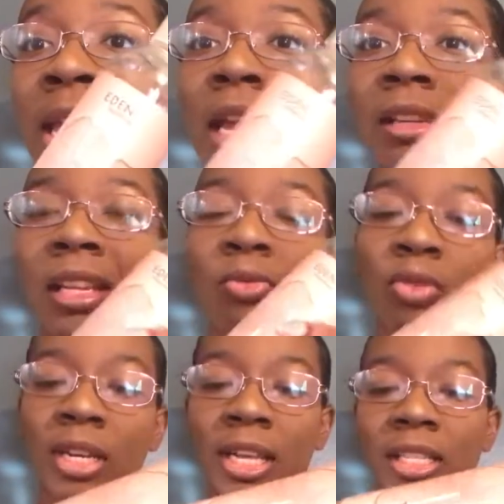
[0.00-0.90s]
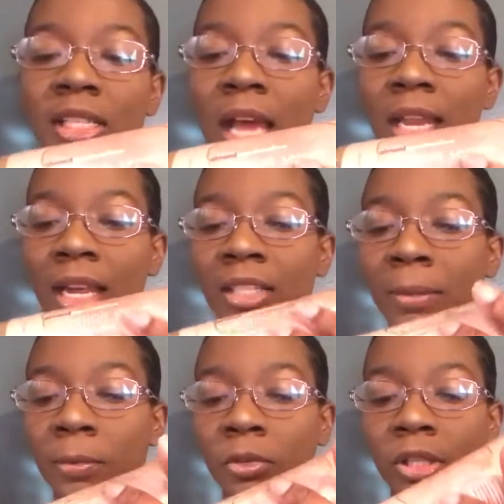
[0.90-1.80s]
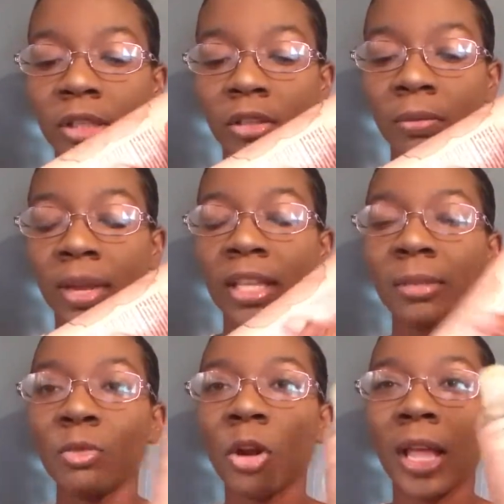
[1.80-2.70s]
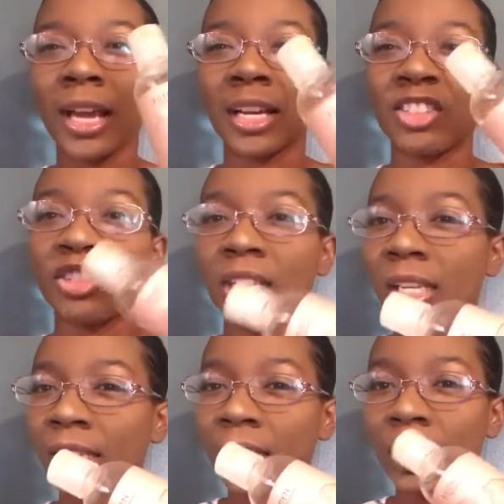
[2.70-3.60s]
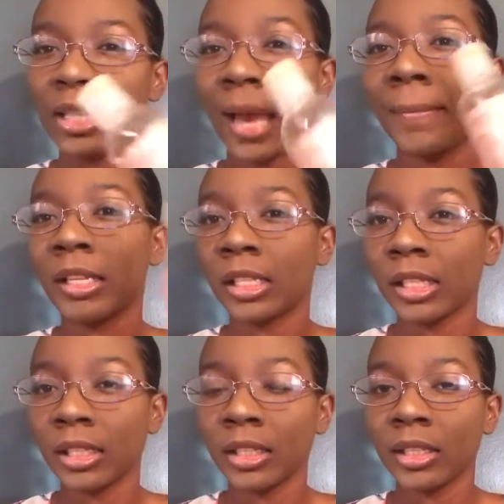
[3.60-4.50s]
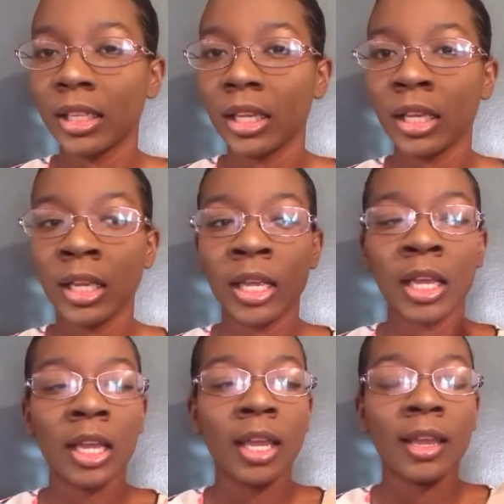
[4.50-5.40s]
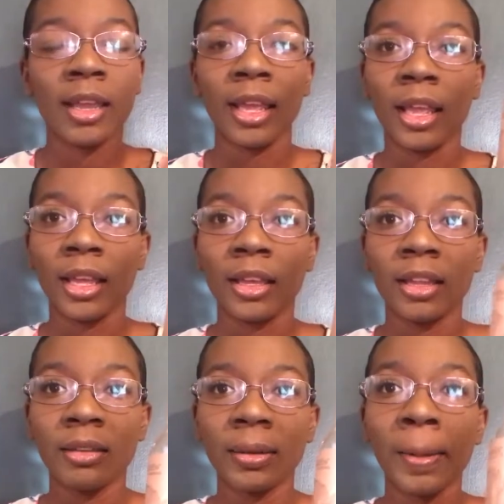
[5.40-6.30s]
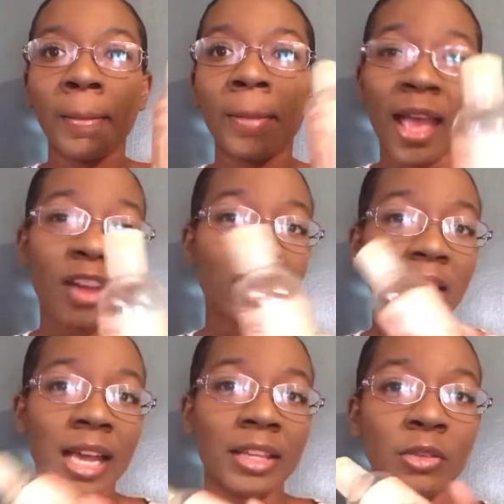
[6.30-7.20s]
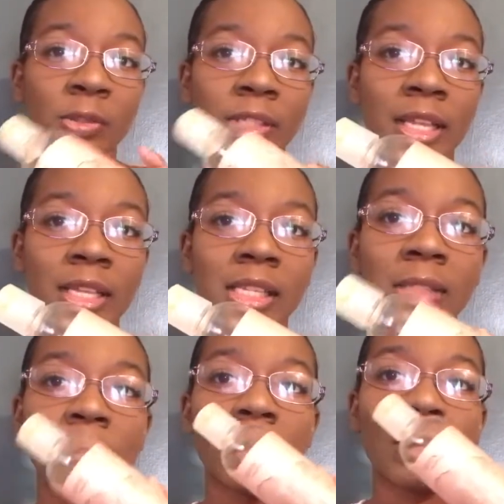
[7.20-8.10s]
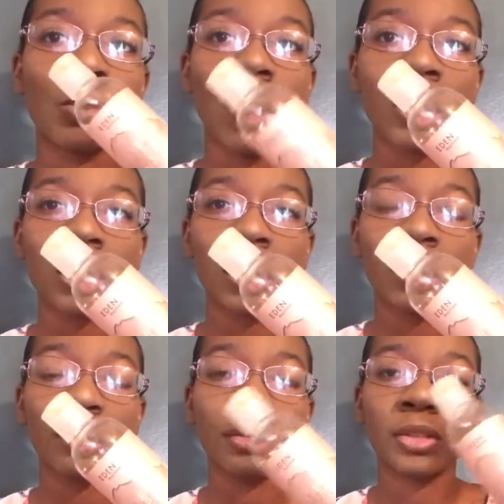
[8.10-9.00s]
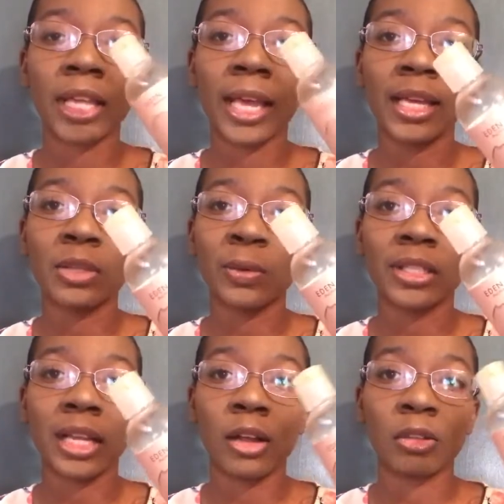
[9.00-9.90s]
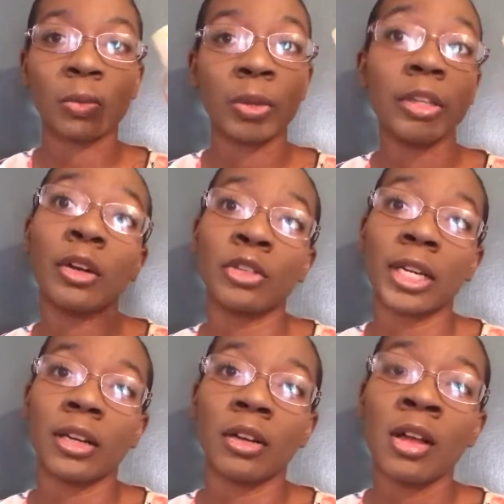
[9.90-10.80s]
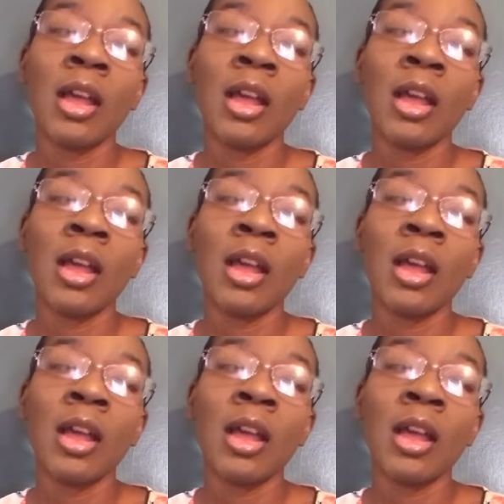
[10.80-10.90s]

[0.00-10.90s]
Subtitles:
and this one is not like a typical serum. It's more like a jelly type consistency. And actually I use this for wash and goes and twist outs with no gel,